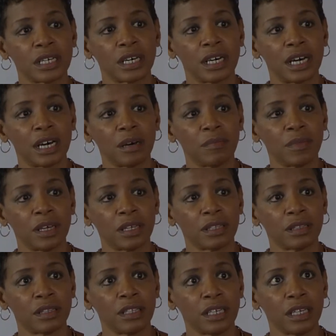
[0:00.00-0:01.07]

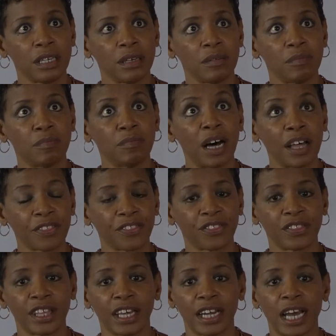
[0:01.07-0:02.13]
The month
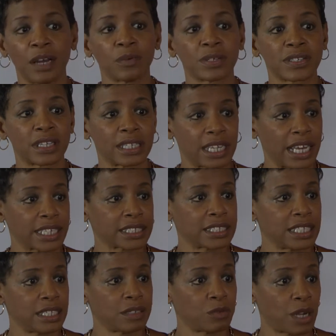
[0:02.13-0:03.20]
that I was
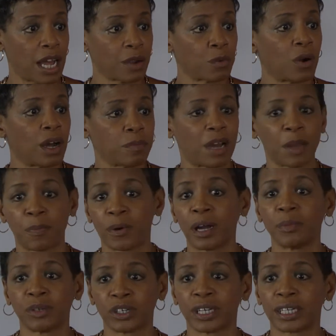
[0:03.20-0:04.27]
elected, I won my
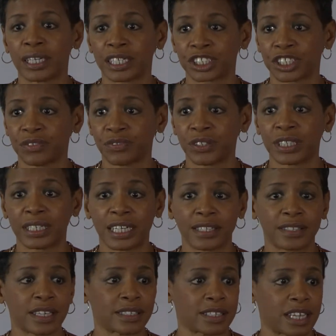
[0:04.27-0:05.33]
primary election for the
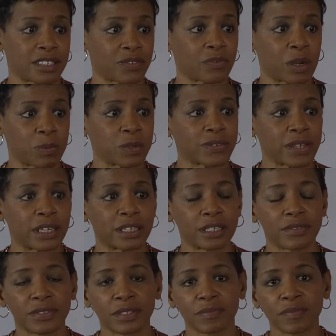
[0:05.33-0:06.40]
United States House of
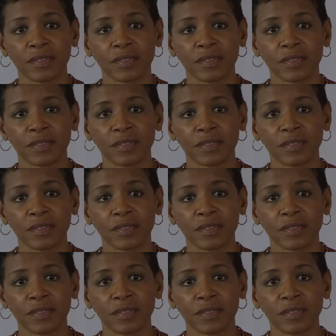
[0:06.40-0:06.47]
Representatives.